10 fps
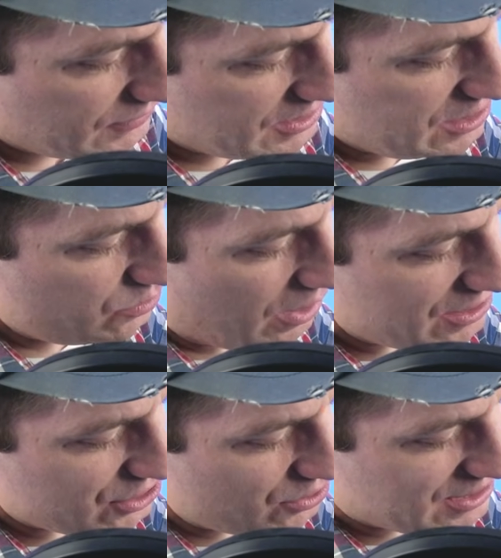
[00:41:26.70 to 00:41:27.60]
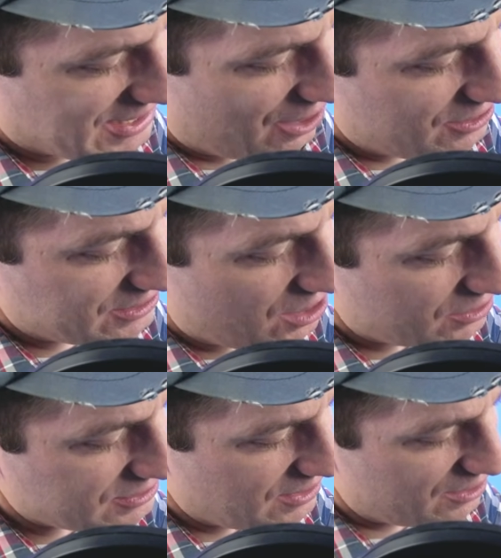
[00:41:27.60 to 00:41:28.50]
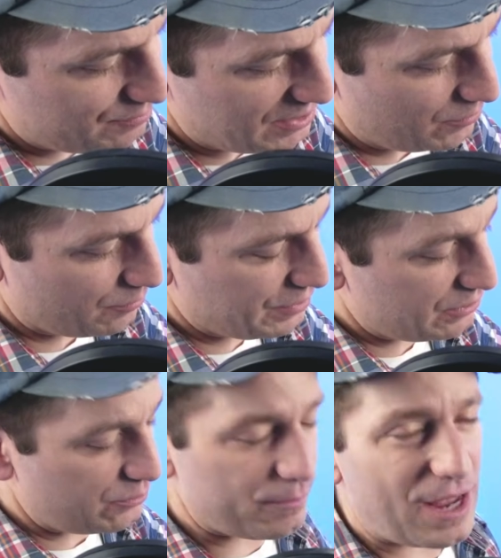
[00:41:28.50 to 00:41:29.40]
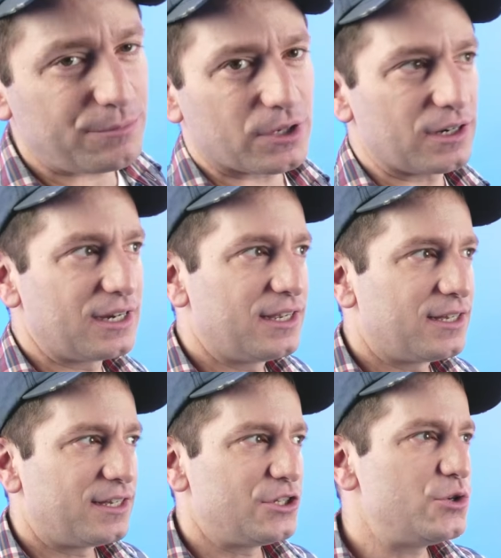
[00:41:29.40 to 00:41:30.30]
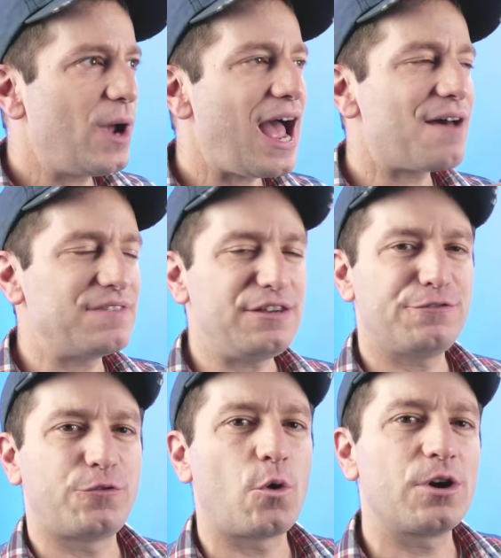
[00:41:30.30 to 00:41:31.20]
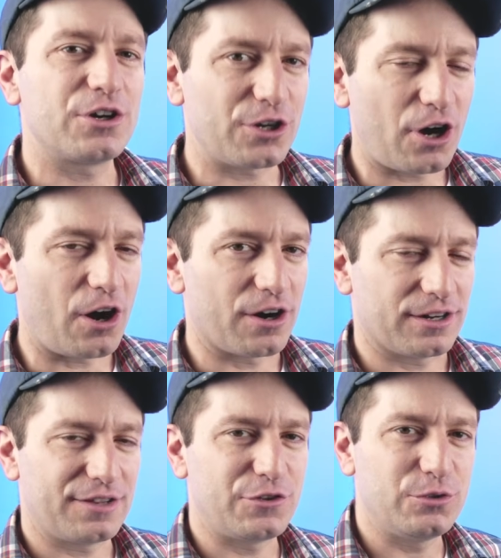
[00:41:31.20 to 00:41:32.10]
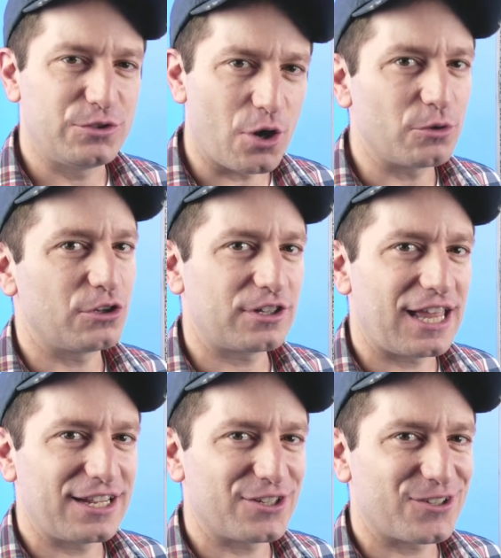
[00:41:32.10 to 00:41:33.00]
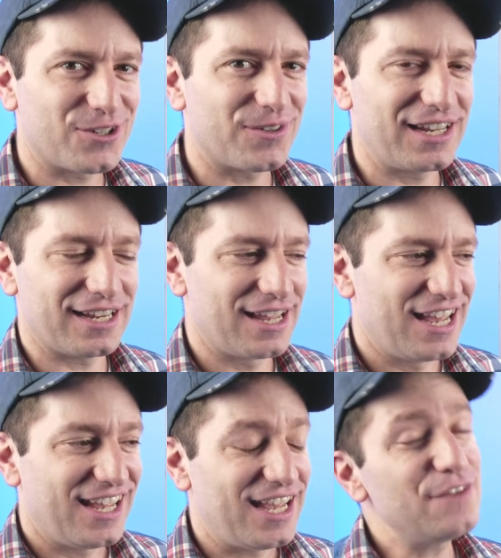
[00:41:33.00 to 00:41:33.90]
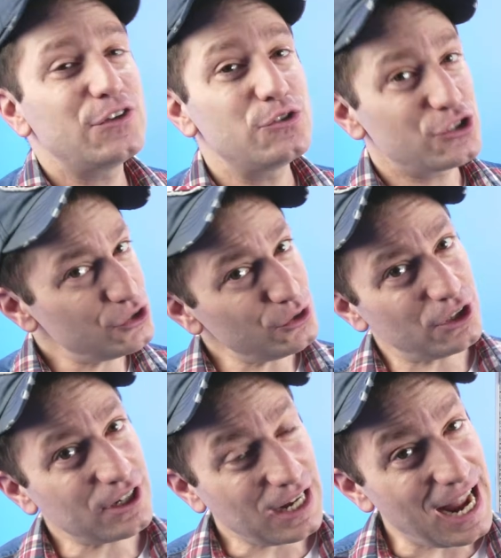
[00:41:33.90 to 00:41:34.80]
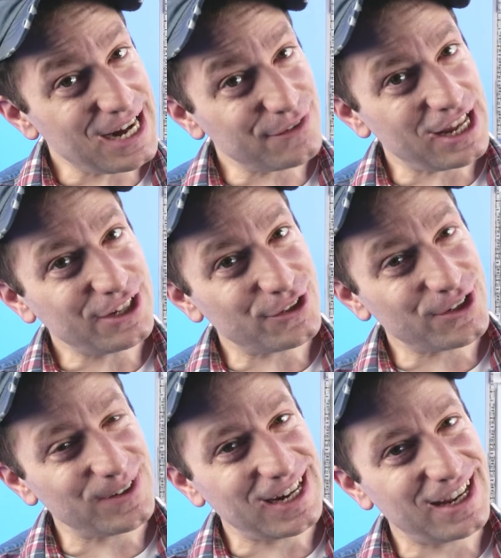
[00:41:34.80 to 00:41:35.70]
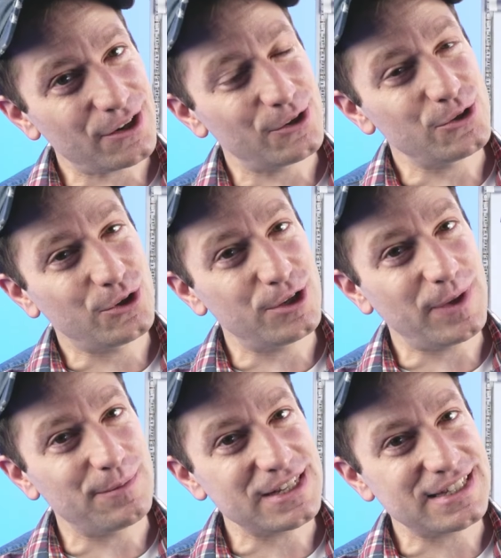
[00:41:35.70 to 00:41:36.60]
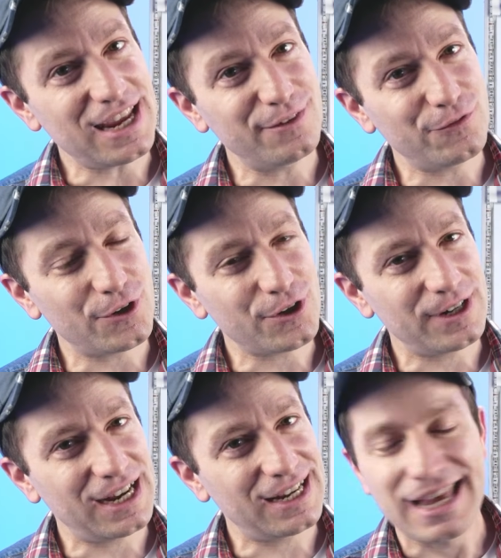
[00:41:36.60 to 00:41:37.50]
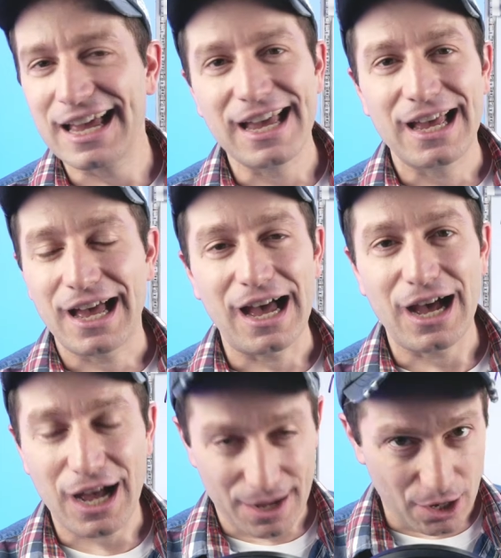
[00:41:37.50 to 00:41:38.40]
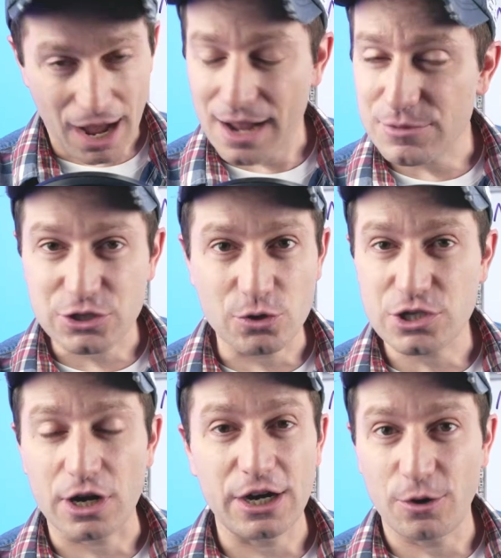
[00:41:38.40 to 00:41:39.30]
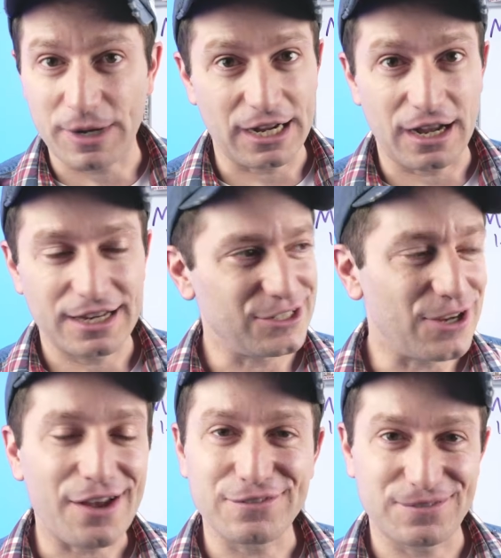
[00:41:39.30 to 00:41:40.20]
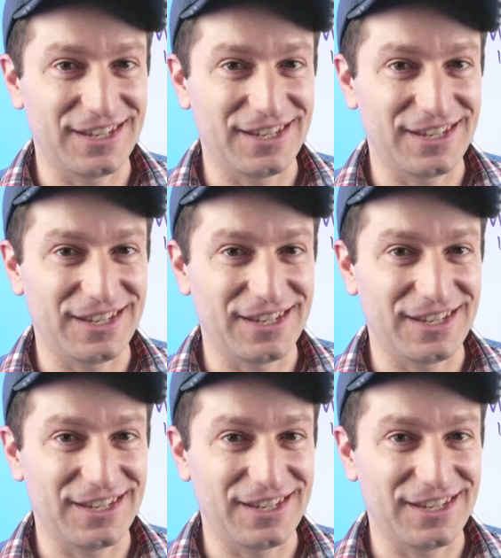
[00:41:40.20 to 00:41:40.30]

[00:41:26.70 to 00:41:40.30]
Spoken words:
This is why it's so scary to talk to native people. But remember, you have the foreigner card if you don't look like you're Korean. If you do look kind of like you're Korean, or you could be mistaken for a Korean, I'm so sorry. Oh my God, you have,